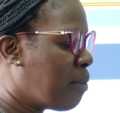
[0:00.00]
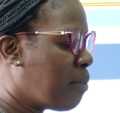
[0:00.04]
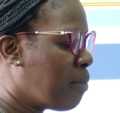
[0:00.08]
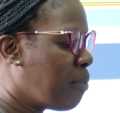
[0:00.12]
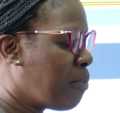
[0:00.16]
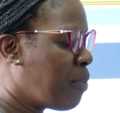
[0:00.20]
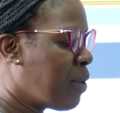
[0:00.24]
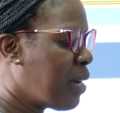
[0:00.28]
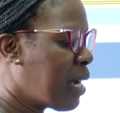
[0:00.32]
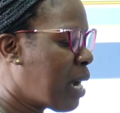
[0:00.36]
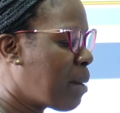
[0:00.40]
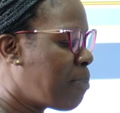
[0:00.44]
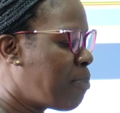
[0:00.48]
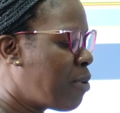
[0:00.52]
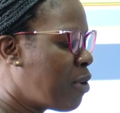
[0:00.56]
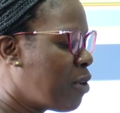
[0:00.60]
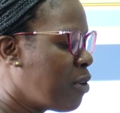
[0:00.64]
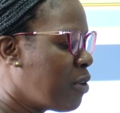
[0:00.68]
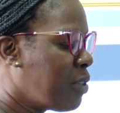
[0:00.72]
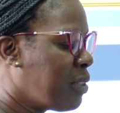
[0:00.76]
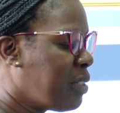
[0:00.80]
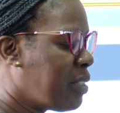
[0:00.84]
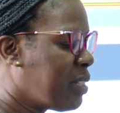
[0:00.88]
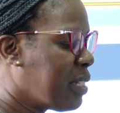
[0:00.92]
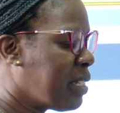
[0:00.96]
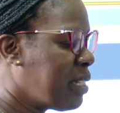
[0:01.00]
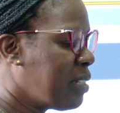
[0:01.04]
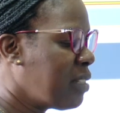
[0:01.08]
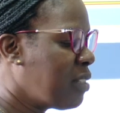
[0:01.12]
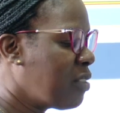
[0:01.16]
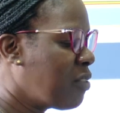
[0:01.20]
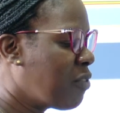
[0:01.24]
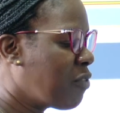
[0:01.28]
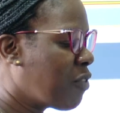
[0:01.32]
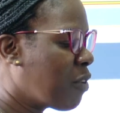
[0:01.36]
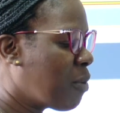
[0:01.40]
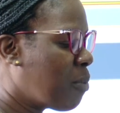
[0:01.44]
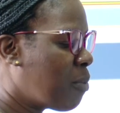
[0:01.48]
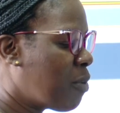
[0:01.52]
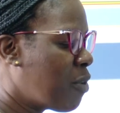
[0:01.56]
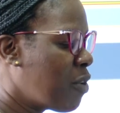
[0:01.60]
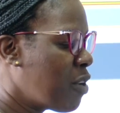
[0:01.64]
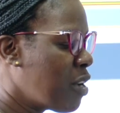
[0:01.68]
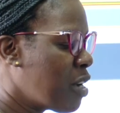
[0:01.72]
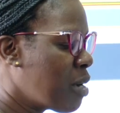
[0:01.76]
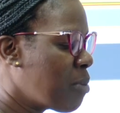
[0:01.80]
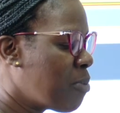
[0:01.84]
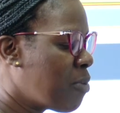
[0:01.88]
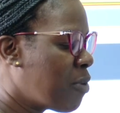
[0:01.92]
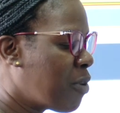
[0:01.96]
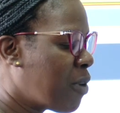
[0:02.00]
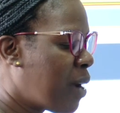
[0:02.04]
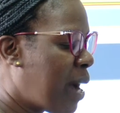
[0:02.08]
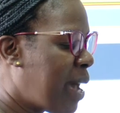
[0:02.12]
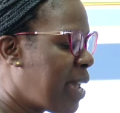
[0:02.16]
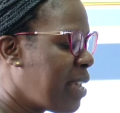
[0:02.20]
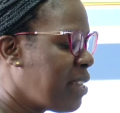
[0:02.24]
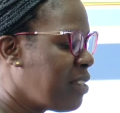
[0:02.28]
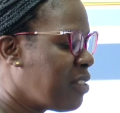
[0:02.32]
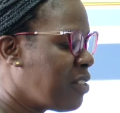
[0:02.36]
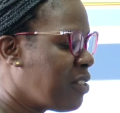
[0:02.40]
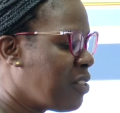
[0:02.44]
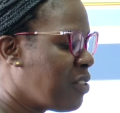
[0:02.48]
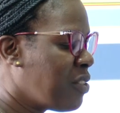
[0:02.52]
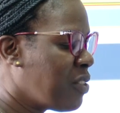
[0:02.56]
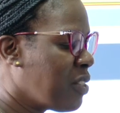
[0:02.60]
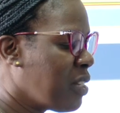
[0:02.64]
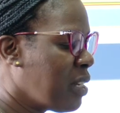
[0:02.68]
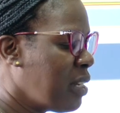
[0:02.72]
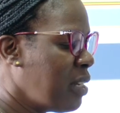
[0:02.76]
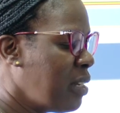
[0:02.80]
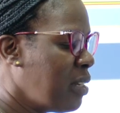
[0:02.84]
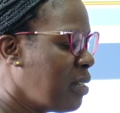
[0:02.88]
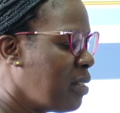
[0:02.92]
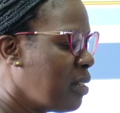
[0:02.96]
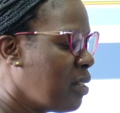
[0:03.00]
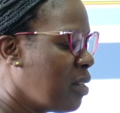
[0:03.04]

bring apologies from Honorable IGG,